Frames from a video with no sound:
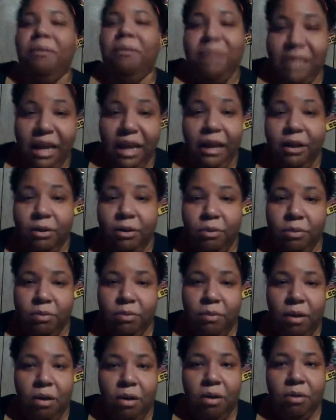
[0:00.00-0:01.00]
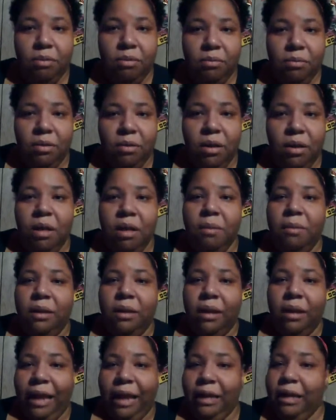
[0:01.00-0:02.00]
I'm saying the group wrong.
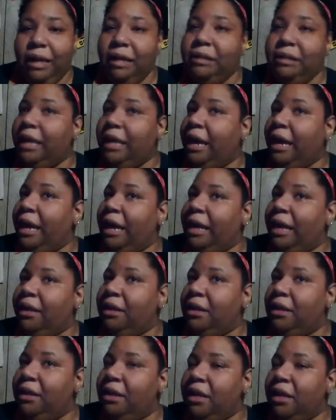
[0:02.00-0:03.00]
But like he said